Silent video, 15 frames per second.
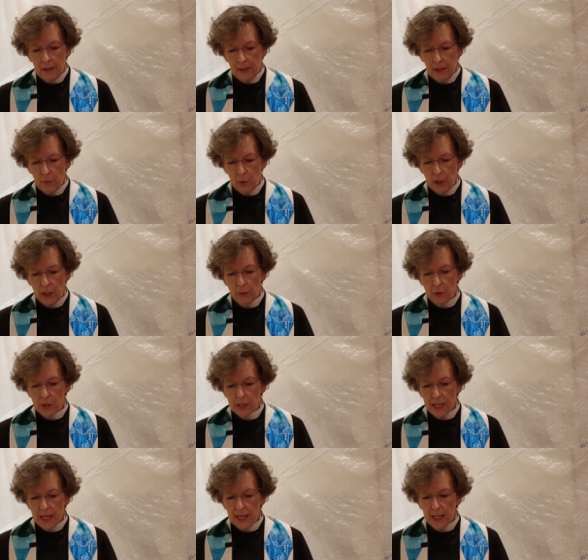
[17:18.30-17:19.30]
And when he
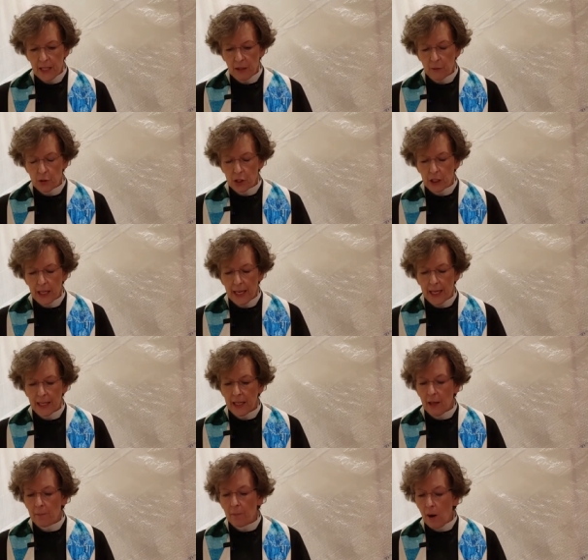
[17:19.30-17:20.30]
was dead, he was laid
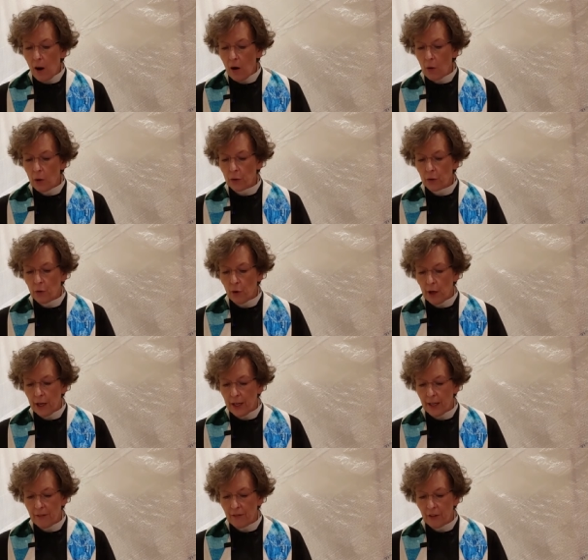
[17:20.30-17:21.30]
in a borrowed
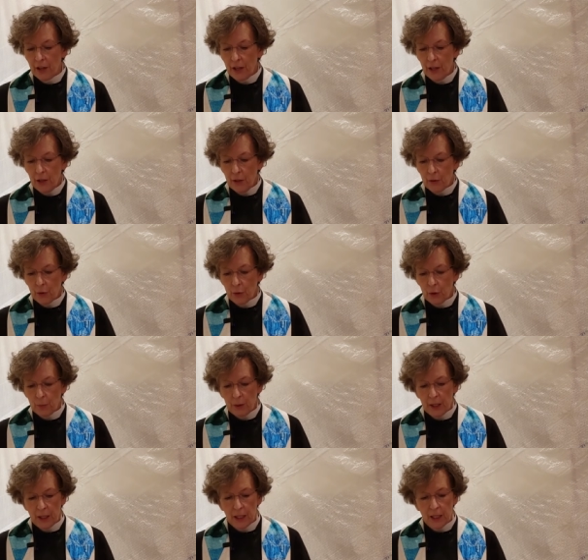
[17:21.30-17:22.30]
grave through the
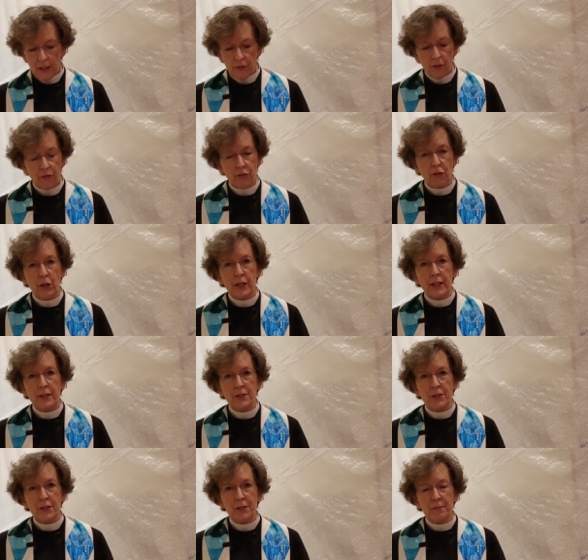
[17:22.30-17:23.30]
pity of a
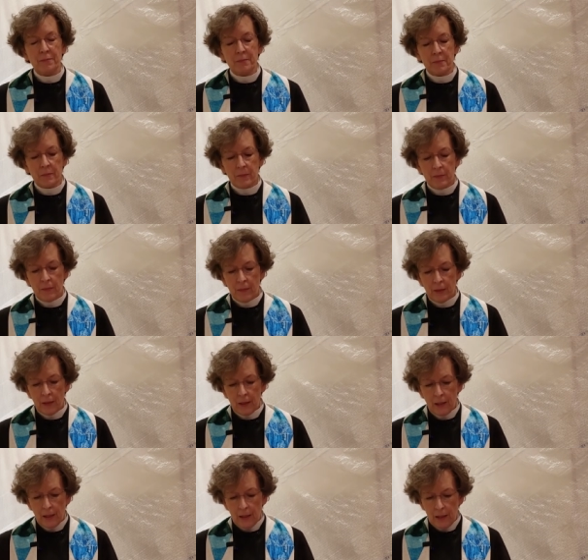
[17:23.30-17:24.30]
friend.
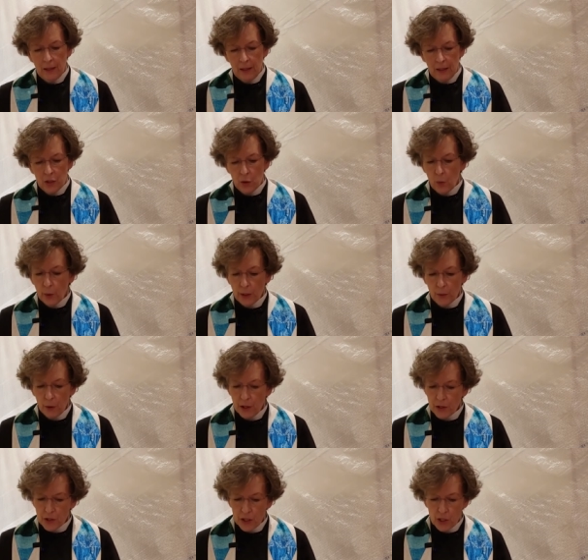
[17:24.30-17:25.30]

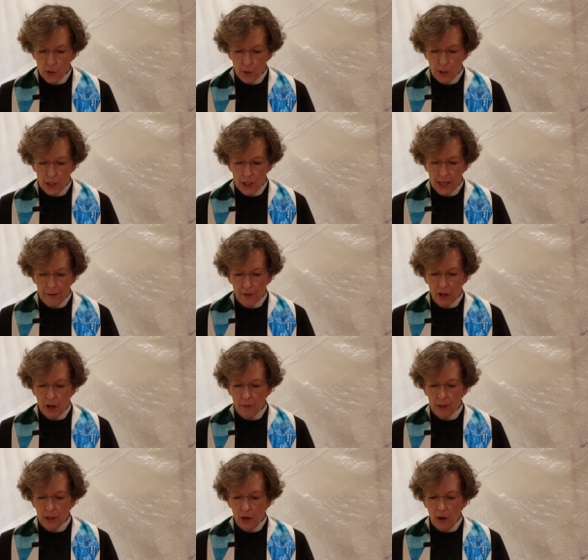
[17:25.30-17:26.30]
21 centuries have
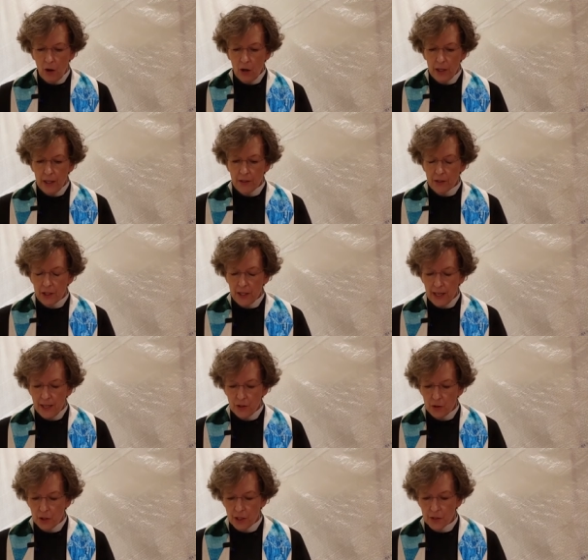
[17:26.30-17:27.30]
come and gone, and
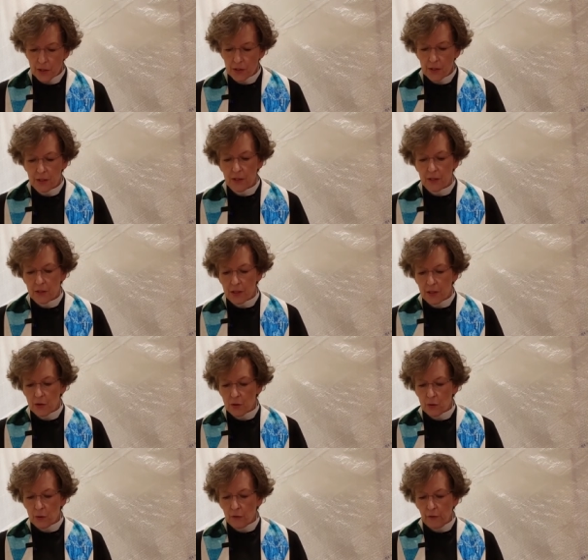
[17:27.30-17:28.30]
today Jesus is the
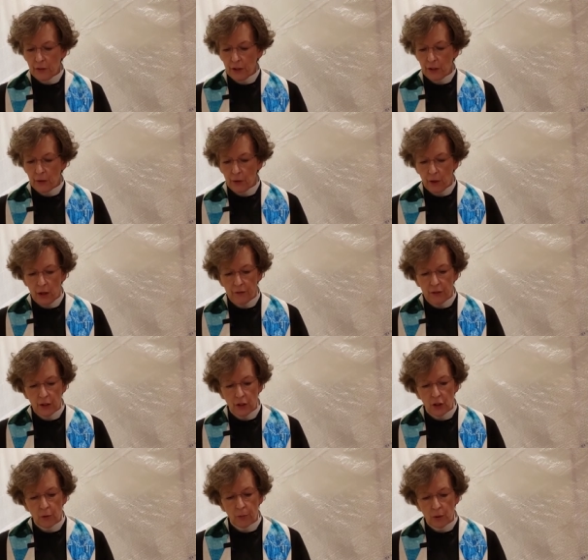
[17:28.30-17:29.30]
central figure of the
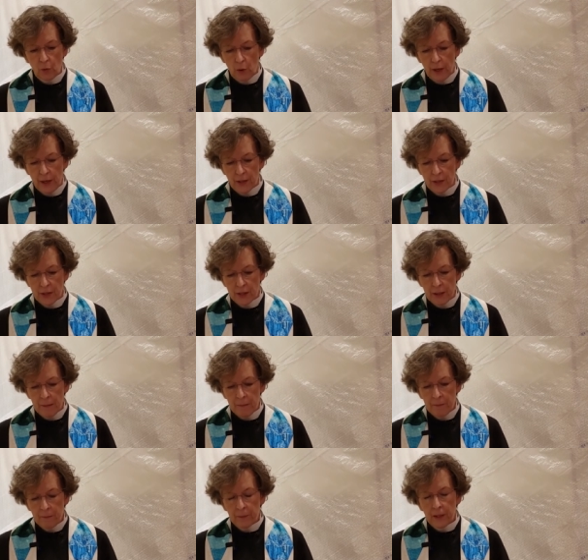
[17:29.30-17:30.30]
human race
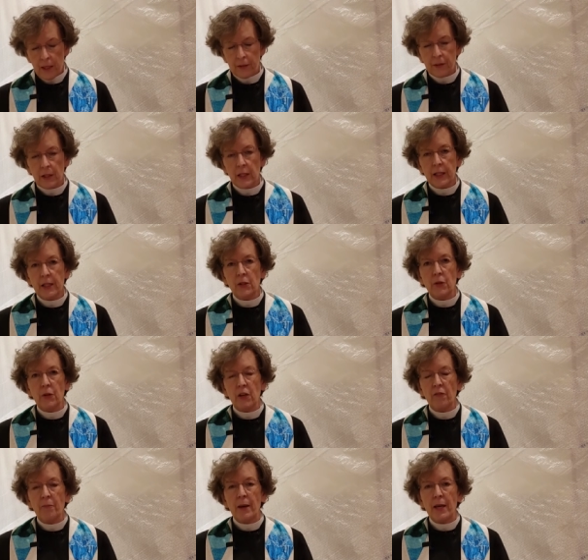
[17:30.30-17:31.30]
and the leader
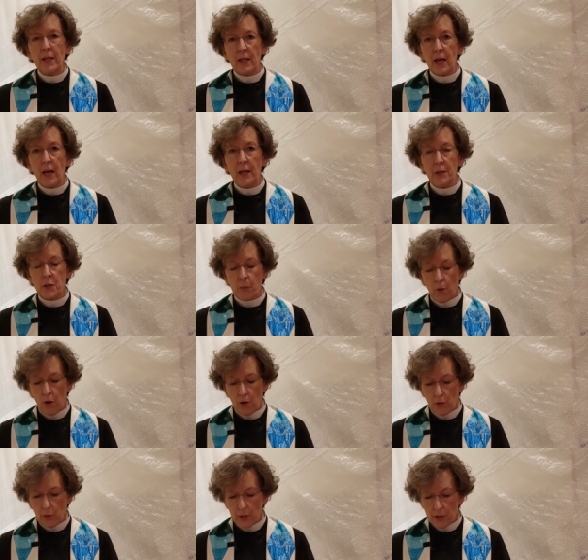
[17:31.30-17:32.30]
of mankind's
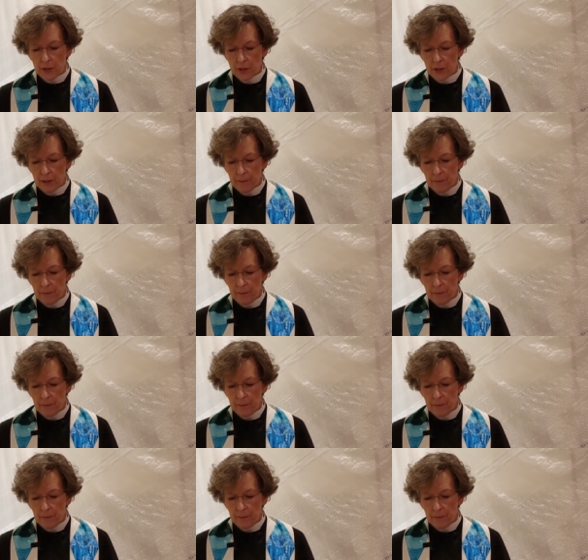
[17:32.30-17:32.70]
progress.